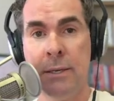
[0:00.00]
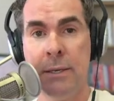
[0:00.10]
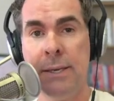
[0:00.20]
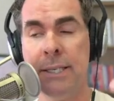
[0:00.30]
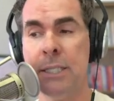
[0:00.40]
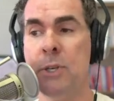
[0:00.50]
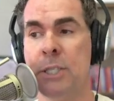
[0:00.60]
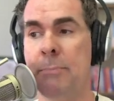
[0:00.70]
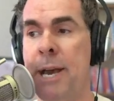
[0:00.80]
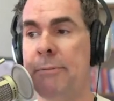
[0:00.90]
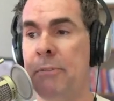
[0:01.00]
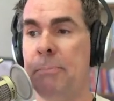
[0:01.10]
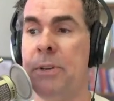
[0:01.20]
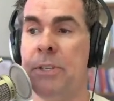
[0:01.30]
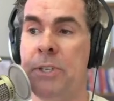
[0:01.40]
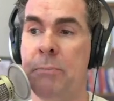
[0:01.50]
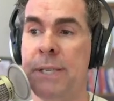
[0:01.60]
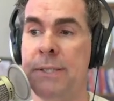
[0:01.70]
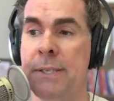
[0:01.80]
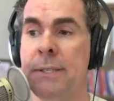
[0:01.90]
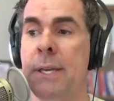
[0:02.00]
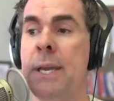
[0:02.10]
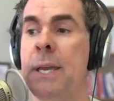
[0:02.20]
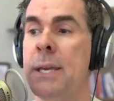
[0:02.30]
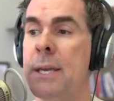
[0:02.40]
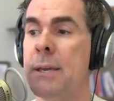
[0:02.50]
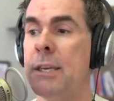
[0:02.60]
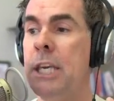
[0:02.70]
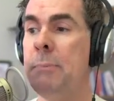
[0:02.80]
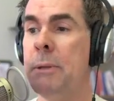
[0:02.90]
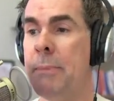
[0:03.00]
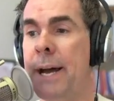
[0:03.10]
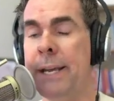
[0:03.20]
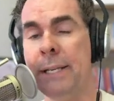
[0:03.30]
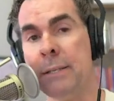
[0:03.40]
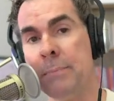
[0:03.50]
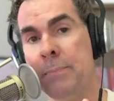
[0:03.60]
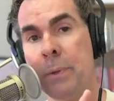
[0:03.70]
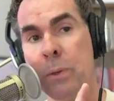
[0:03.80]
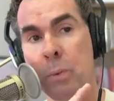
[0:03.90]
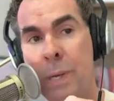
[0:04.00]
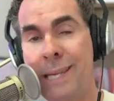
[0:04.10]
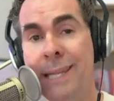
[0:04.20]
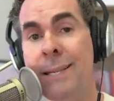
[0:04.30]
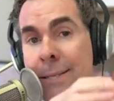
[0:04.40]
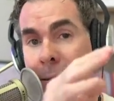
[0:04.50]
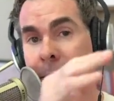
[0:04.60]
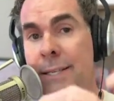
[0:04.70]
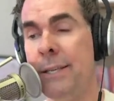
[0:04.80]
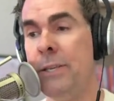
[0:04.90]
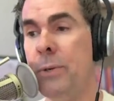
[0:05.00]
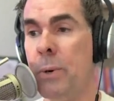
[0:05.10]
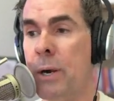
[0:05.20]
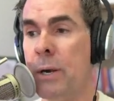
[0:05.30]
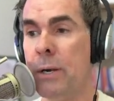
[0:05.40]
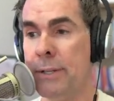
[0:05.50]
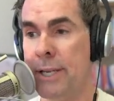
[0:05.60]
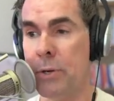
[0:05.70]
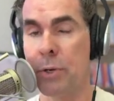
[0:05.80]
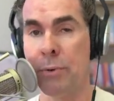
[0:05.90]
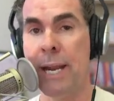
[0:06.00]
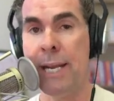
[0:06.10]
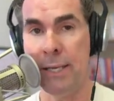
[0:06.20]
is the most impactful to your business. Keep in mind, within this list that you're creating